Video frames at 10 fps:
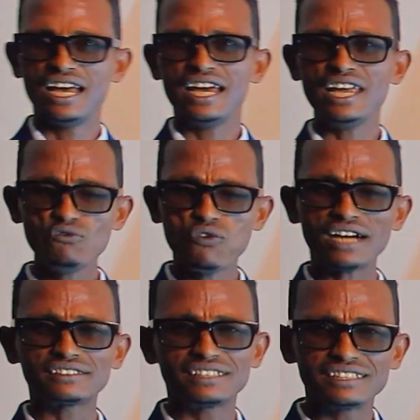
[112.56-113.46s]
In
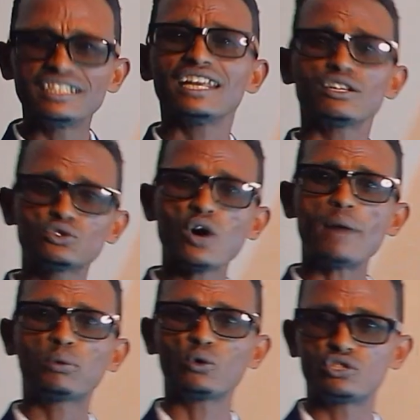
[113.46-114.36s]
fact, there are two
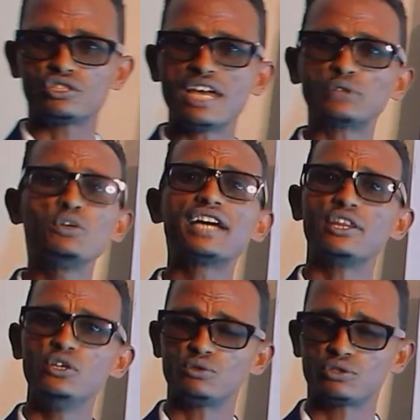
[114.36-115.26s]
approaches that we can
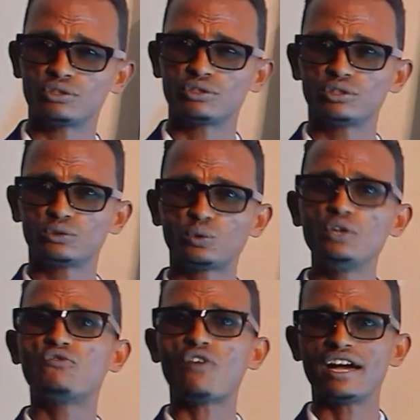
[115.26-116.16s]
use to
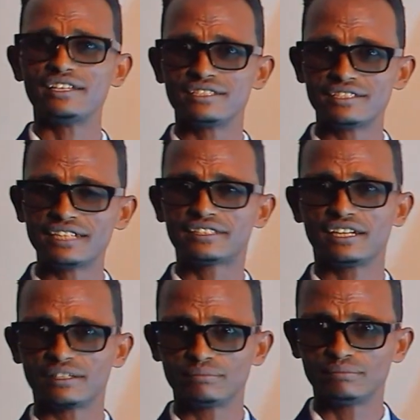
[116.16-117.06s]
define the
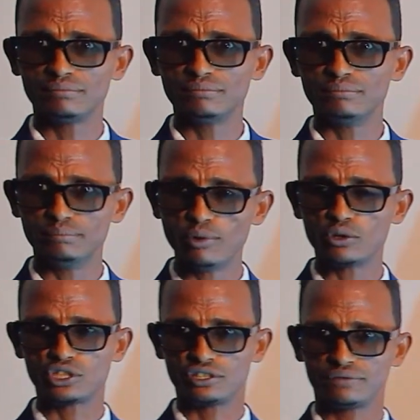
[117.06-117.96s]
term
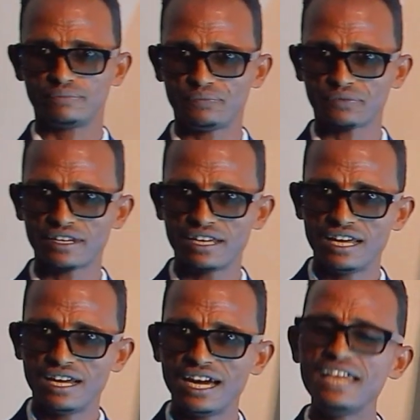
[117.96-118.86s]
motion.
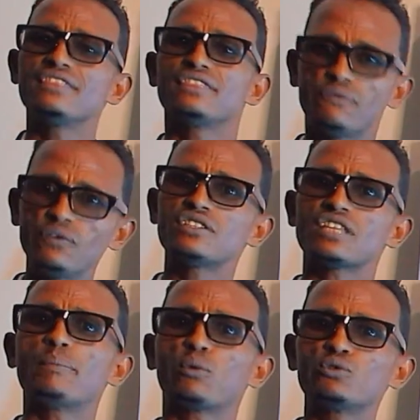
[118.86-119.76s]
And the first approach